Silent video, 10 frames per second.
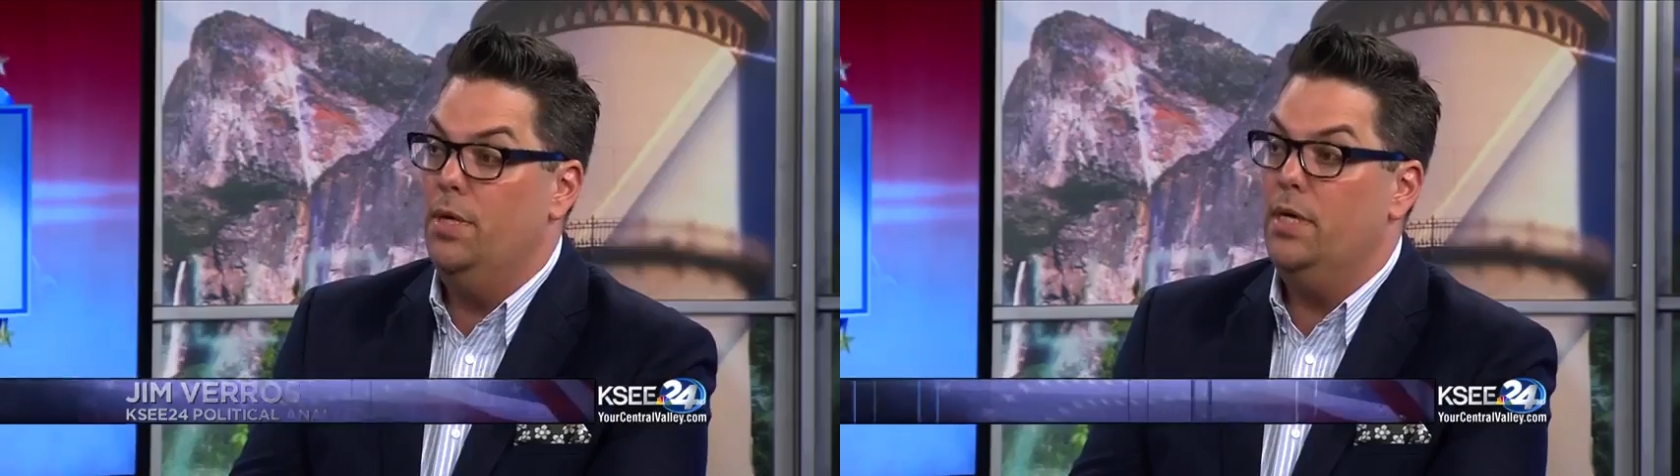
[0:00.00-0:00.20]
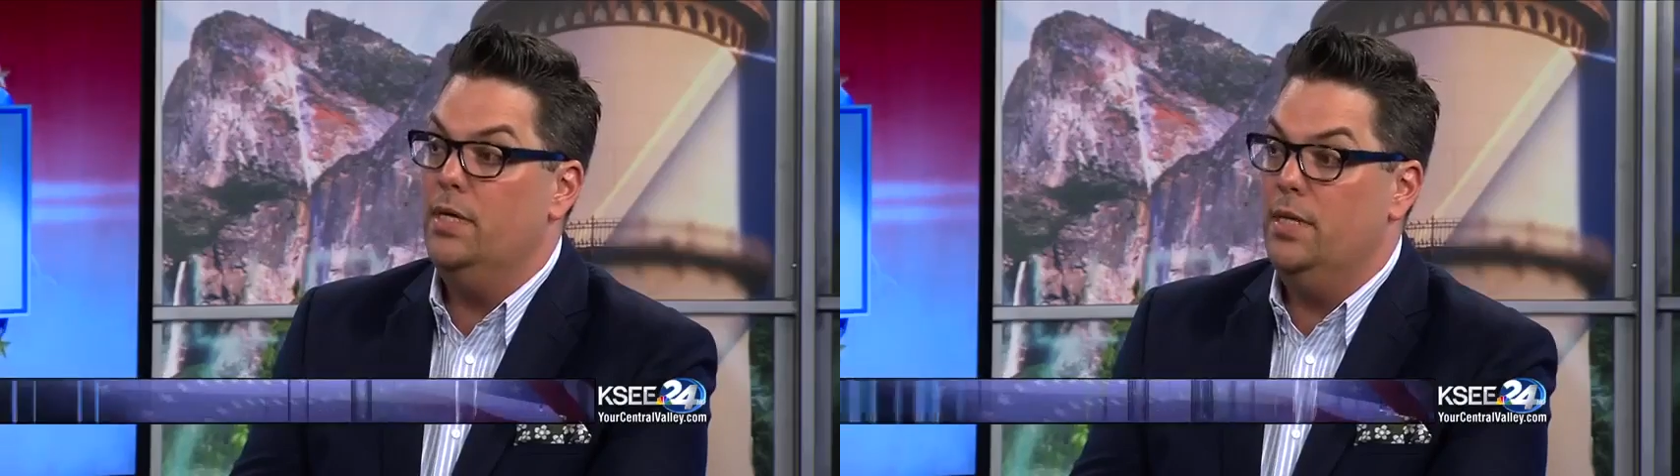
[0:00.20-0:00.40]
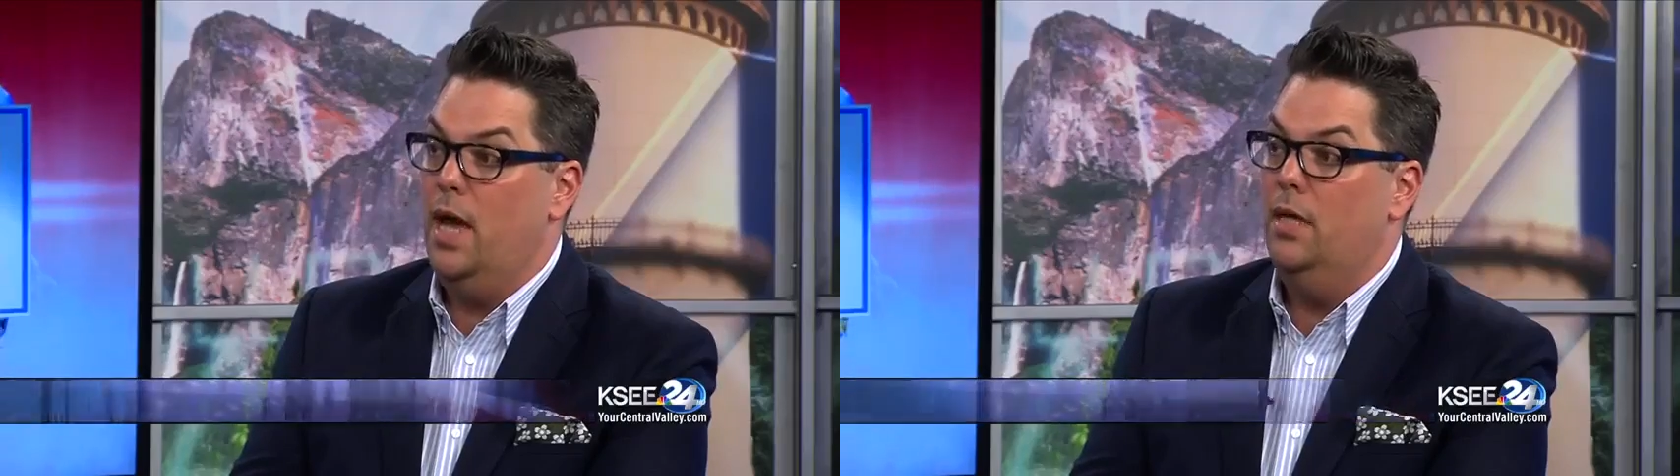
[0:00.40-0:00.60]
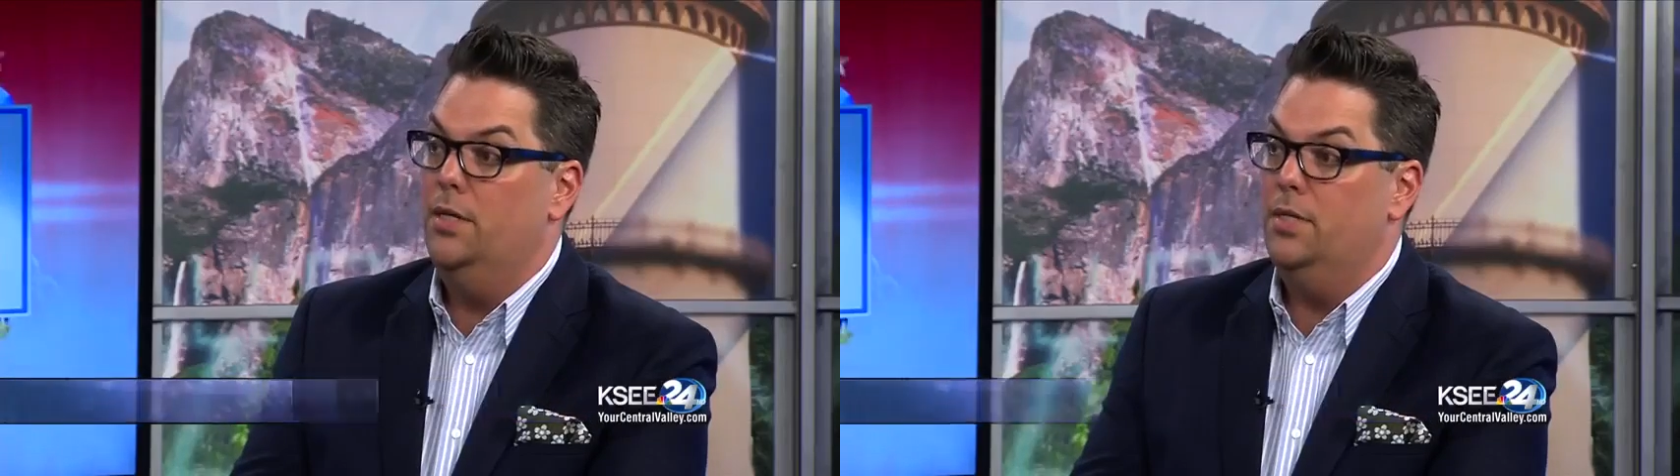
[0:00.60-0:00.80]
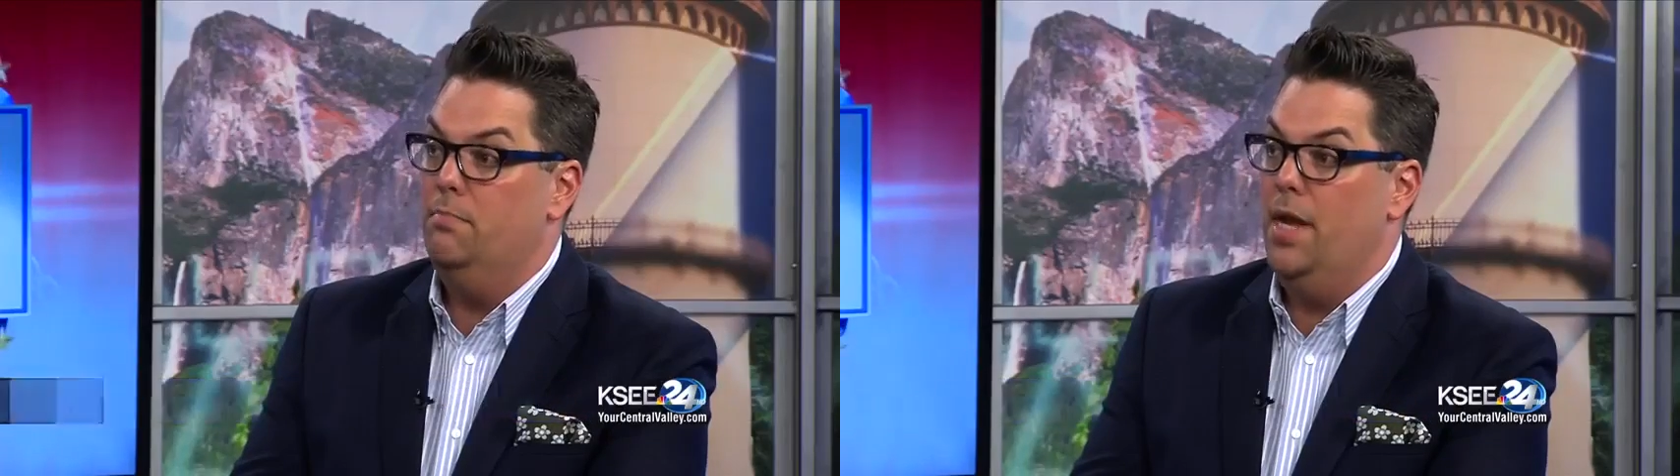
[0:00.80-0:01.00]
billion in
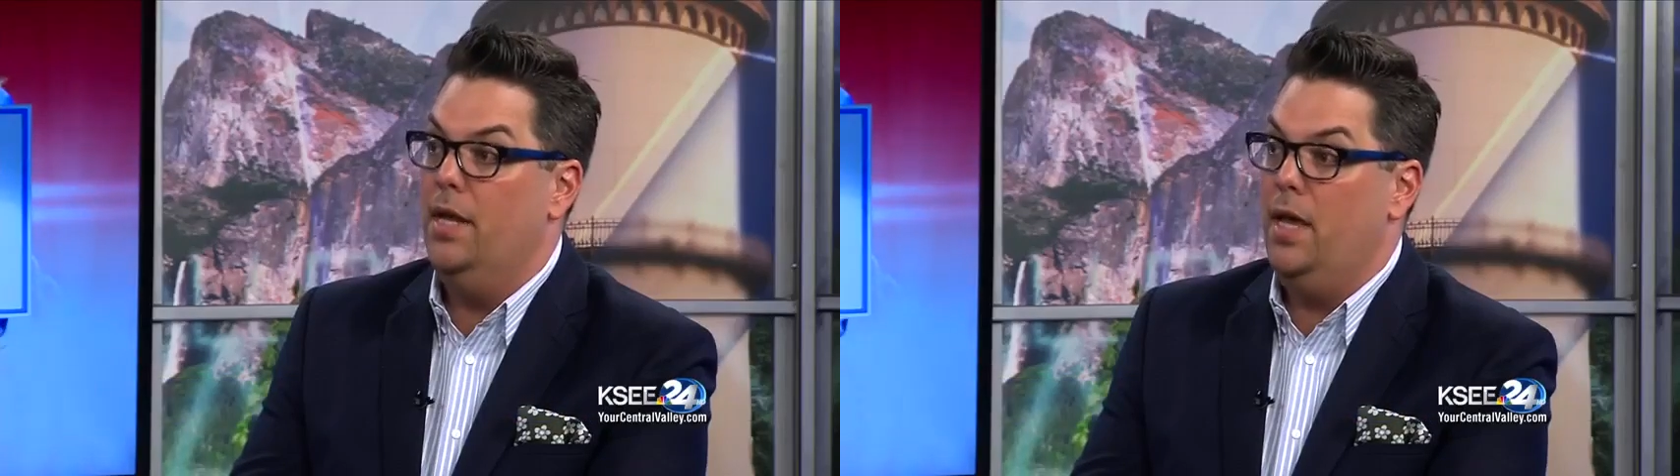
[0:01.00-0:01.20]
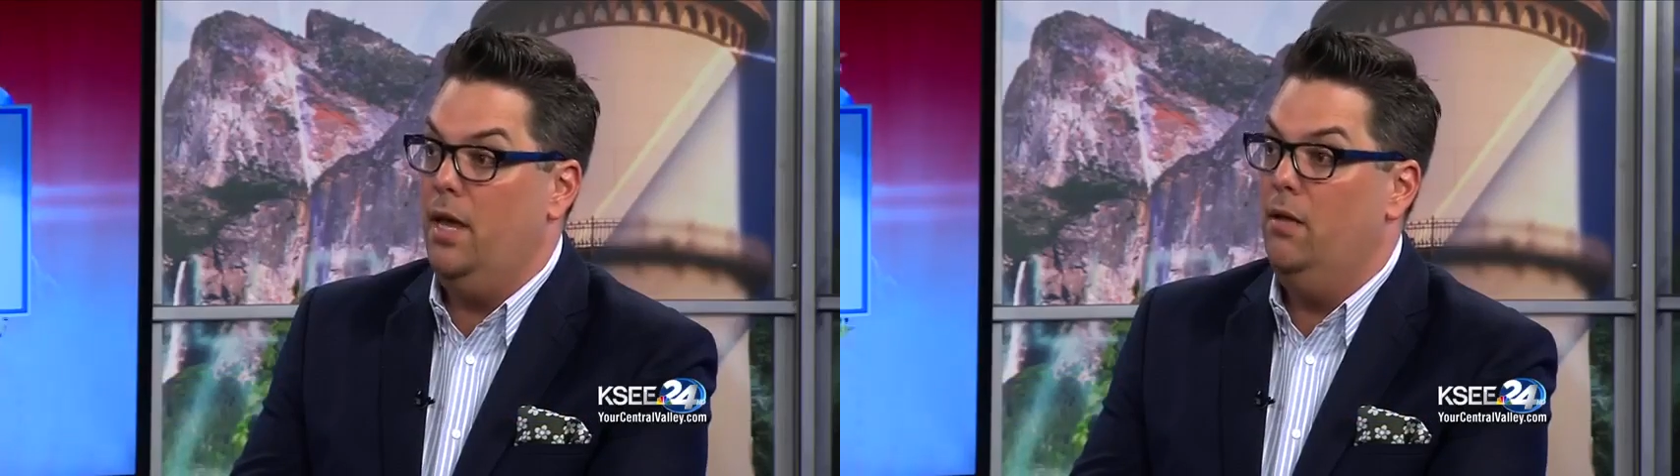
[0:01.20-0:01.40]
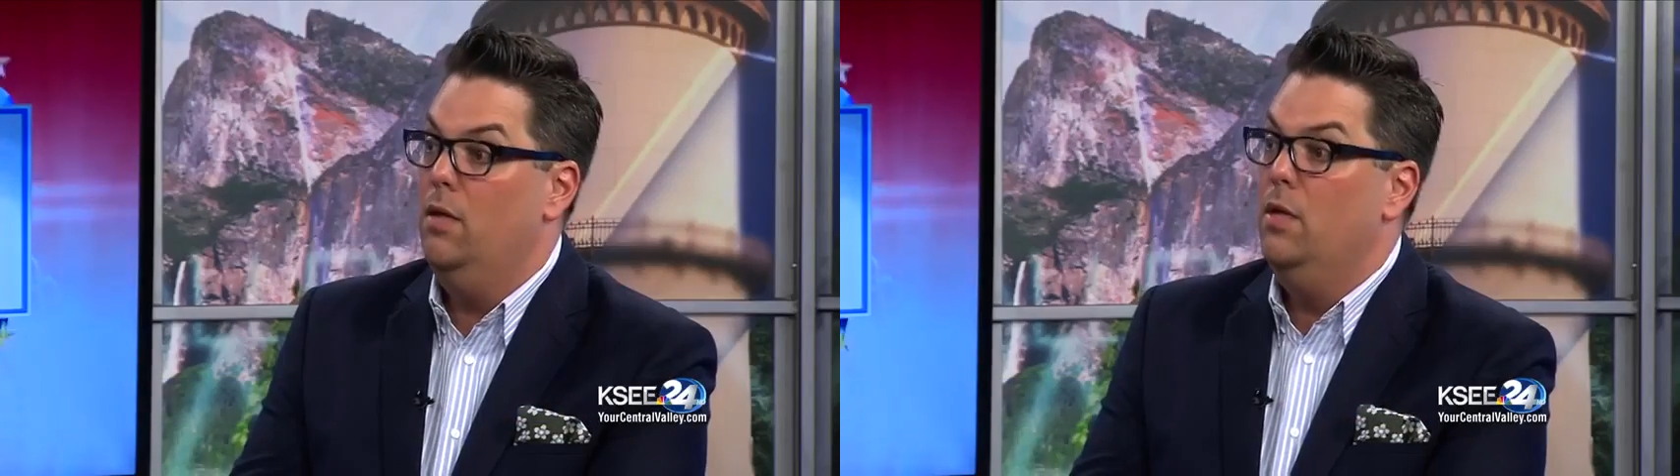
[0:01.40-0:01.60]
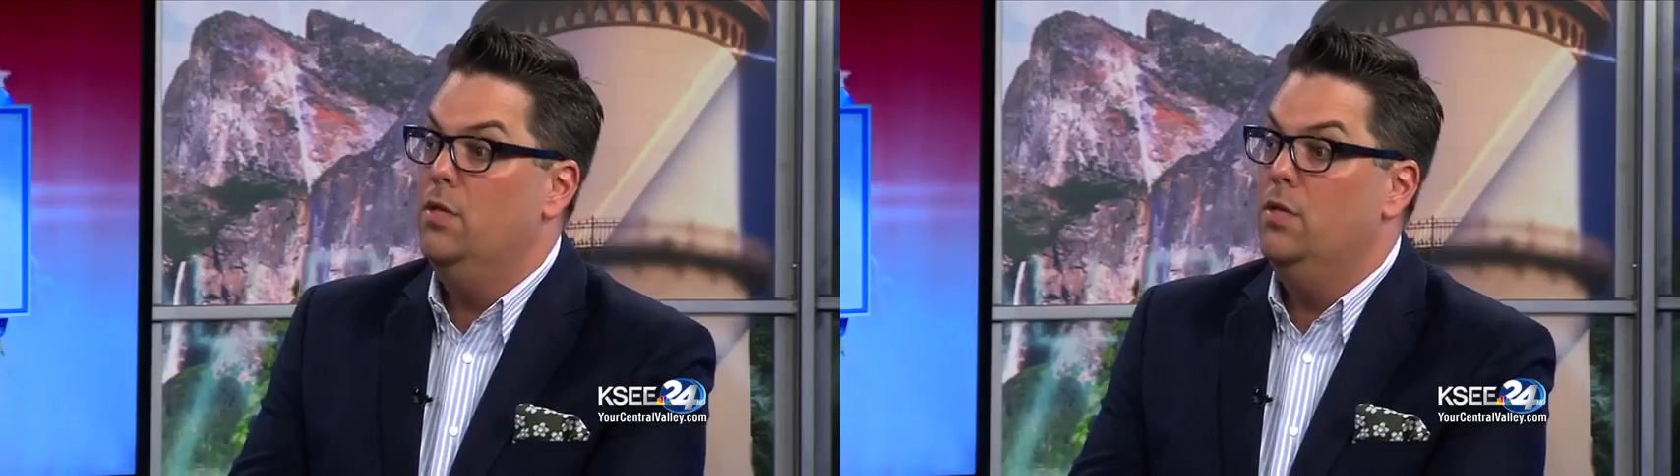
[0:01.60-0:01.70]
Medicaid.